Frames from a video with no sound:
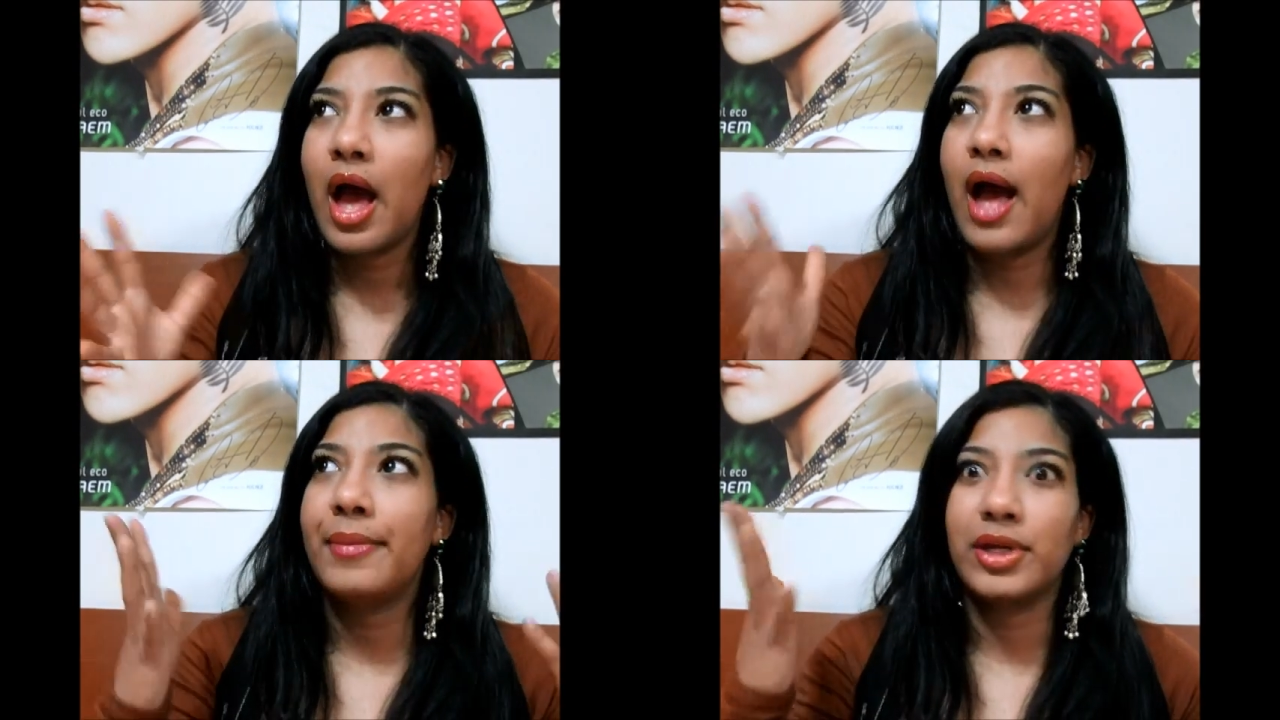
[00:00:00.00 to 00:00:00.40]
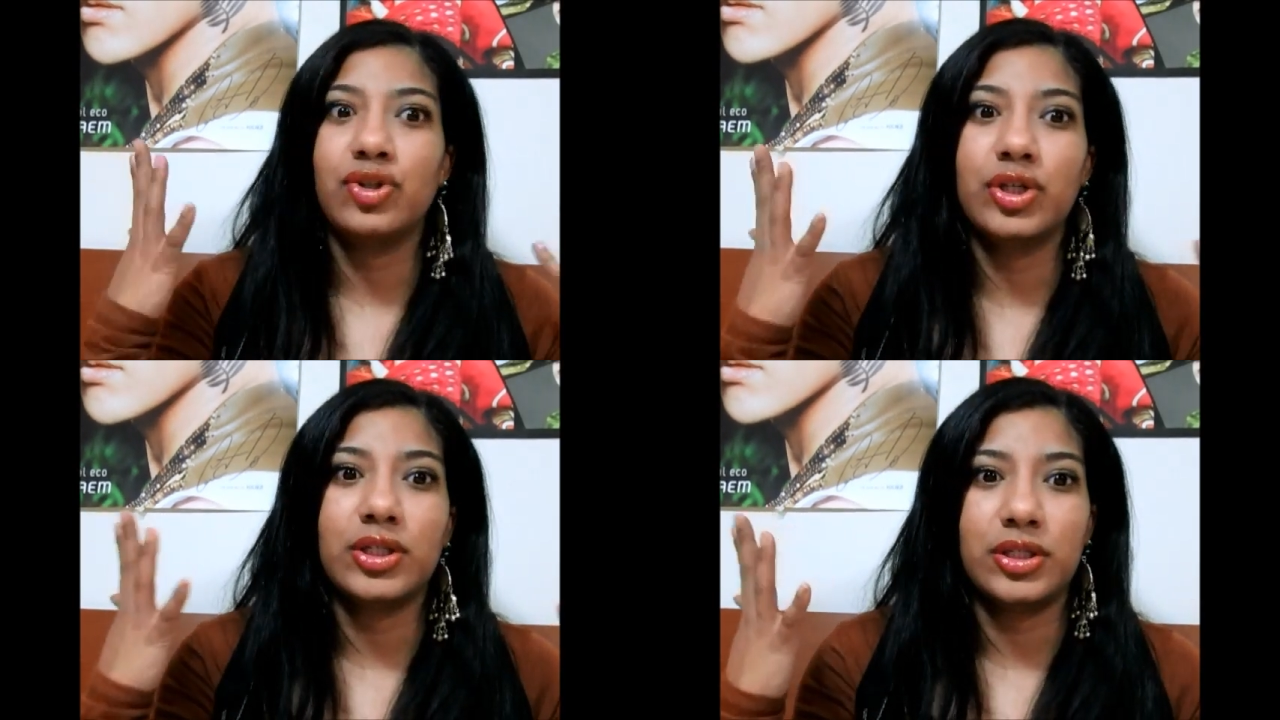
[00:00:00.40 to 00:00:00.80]
I
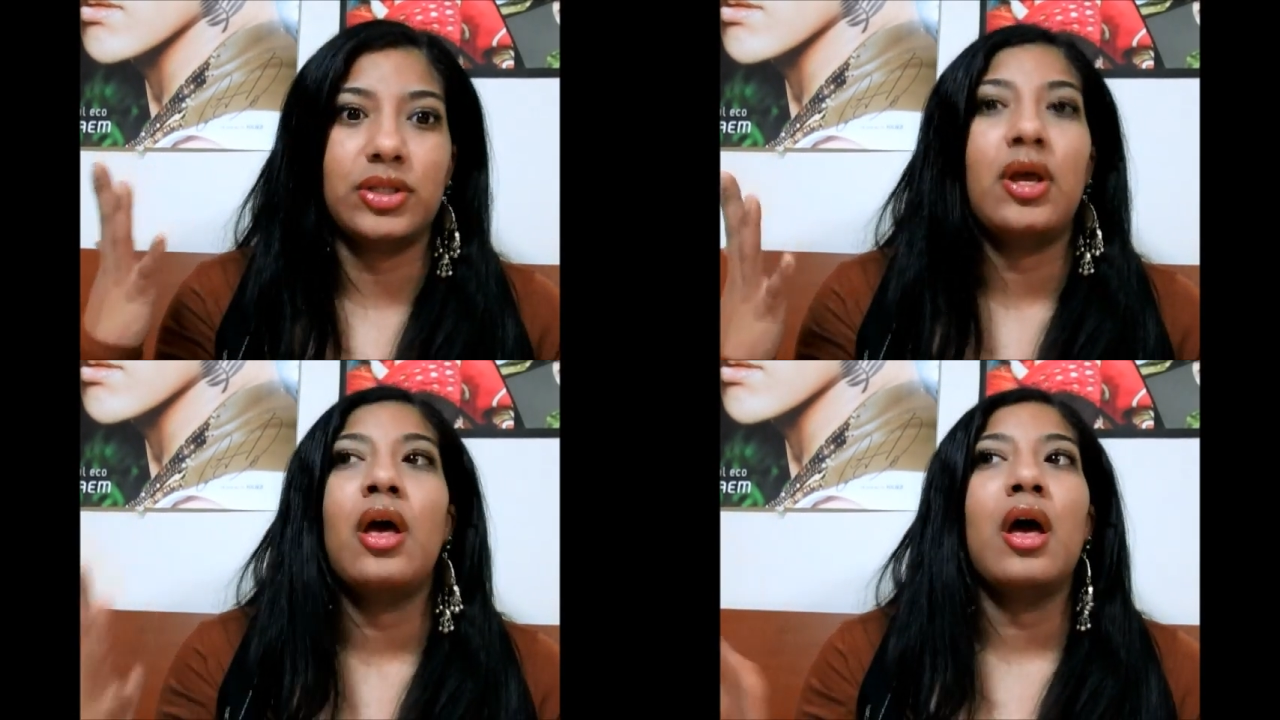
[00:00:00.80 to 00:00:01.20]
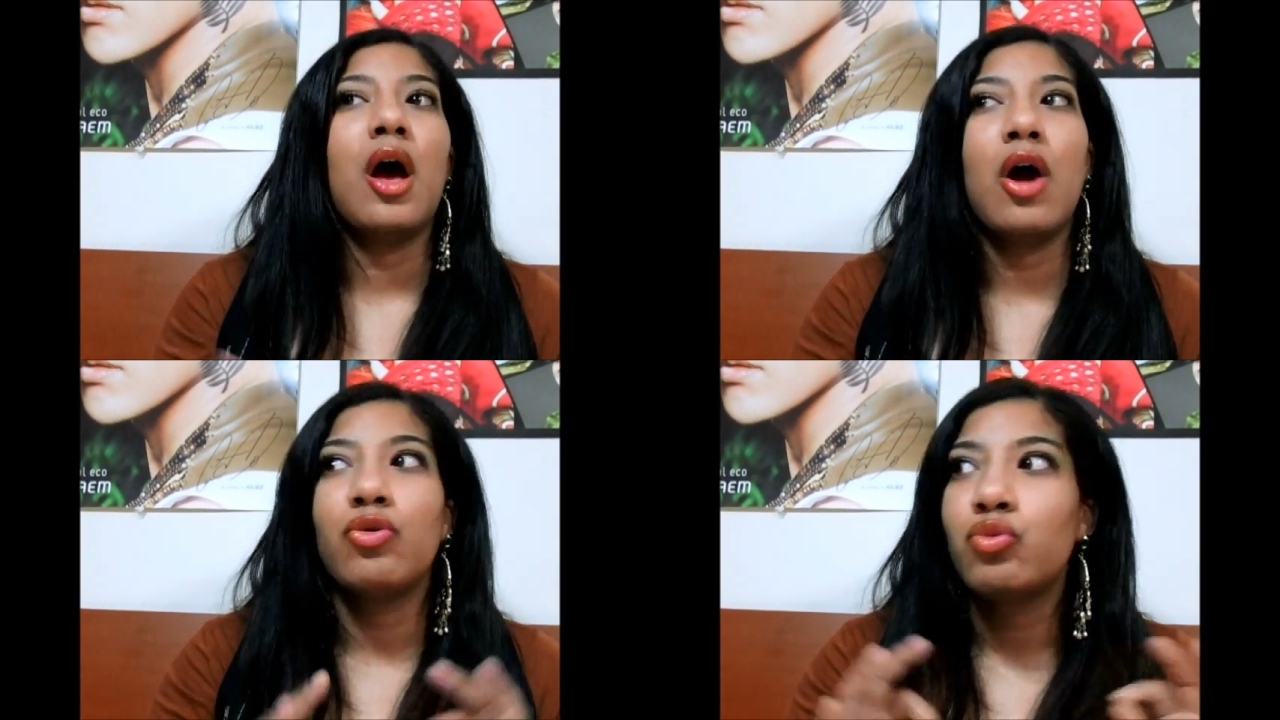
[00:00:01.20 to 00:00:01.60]
mean, just
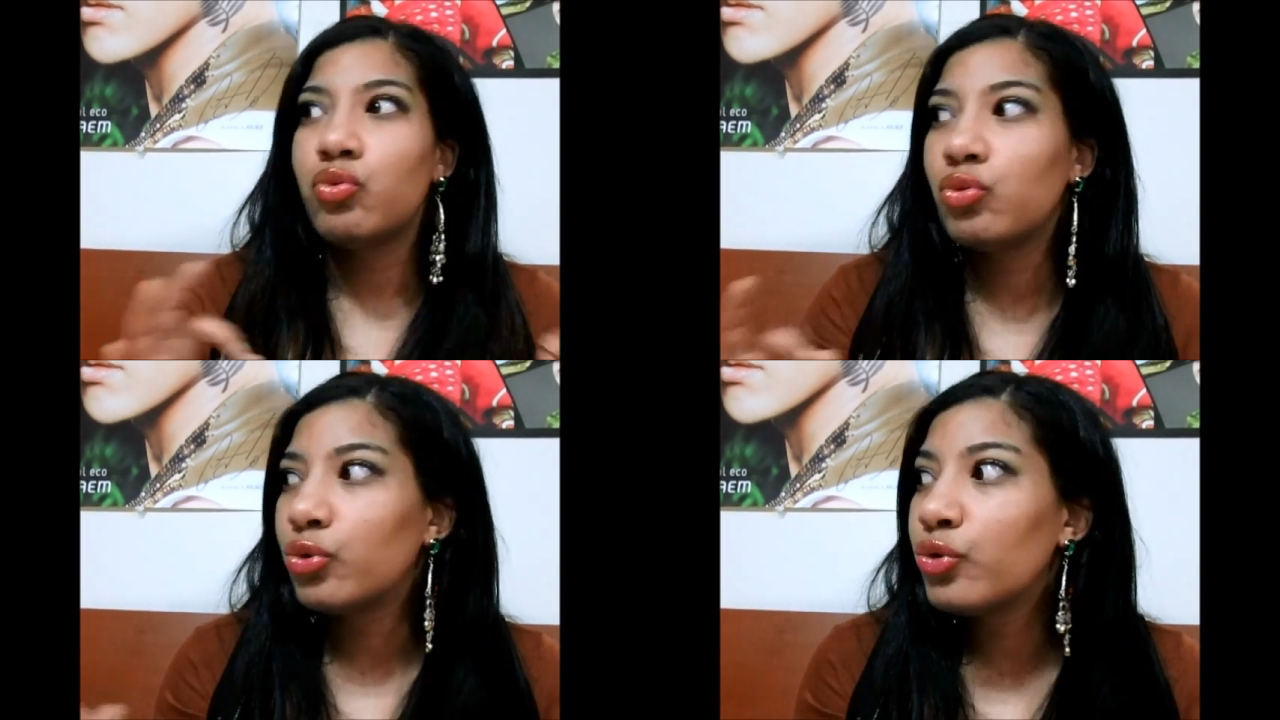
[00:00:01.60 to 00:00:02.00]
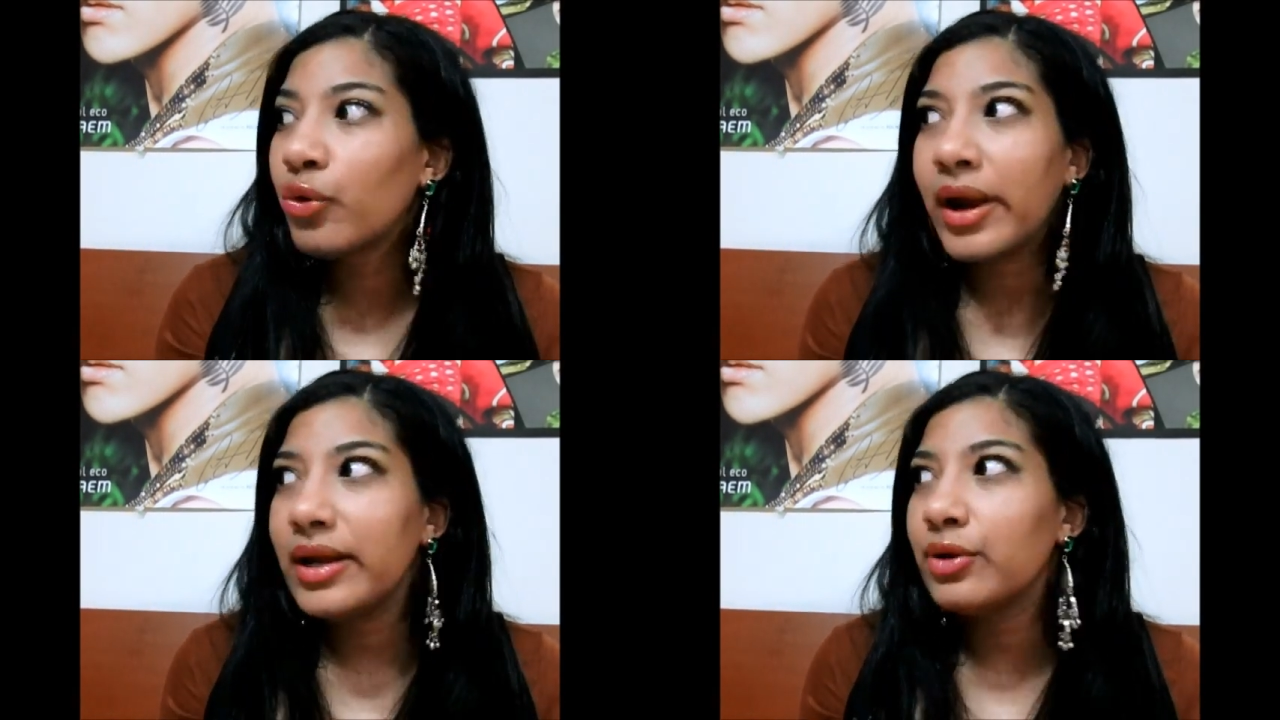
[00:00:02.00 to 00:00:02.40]

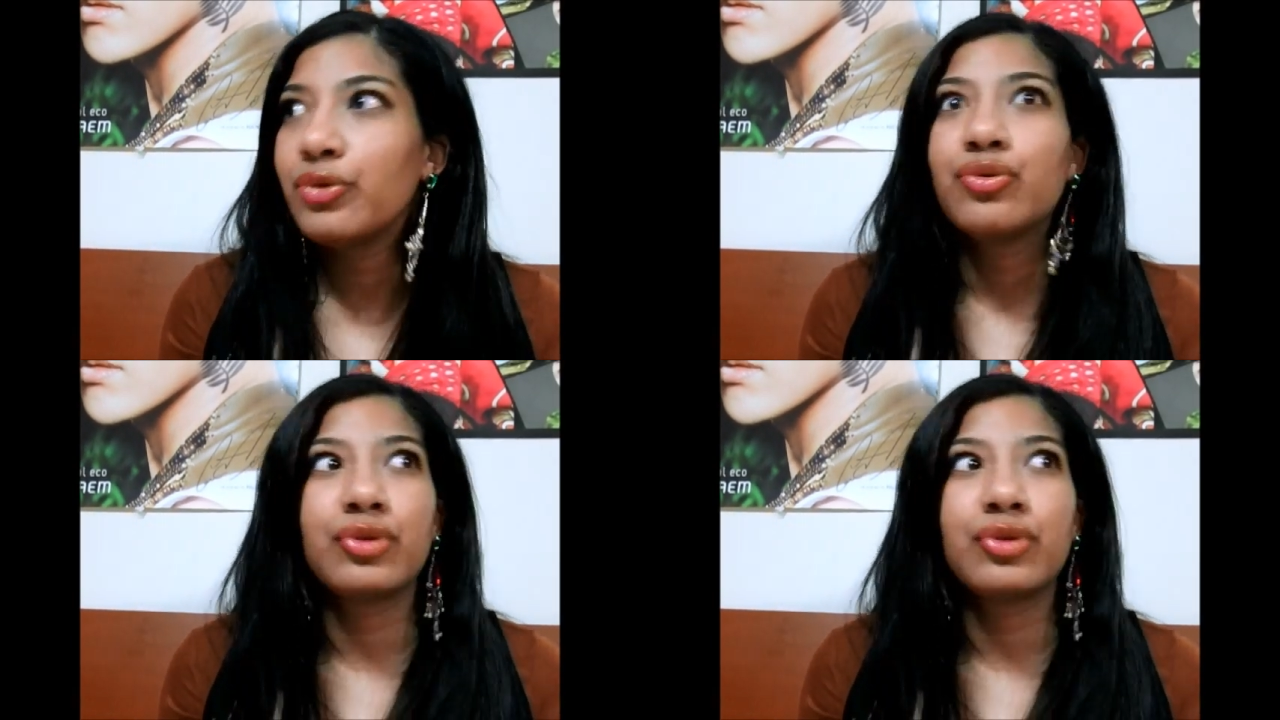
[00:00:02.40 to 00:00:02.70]
great,